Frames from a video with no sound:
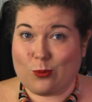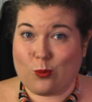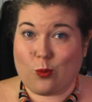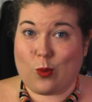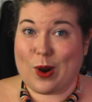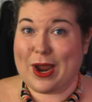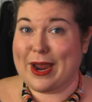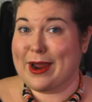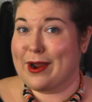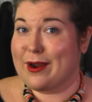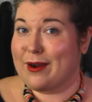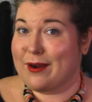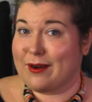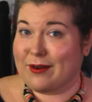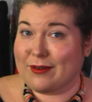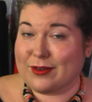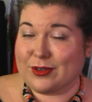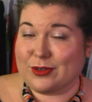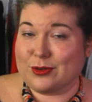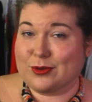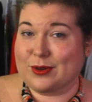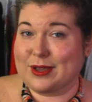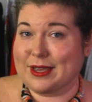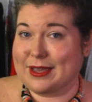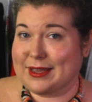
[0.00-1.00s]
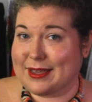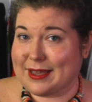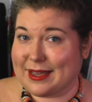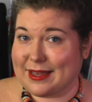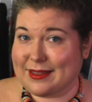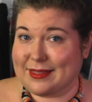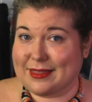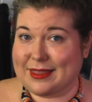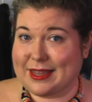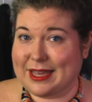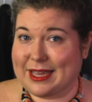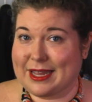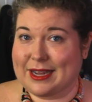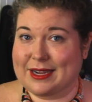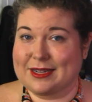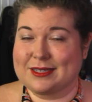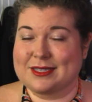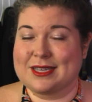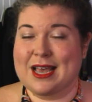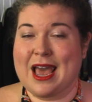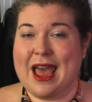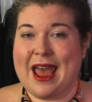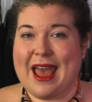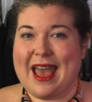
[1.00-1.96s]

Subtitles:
where you can get things,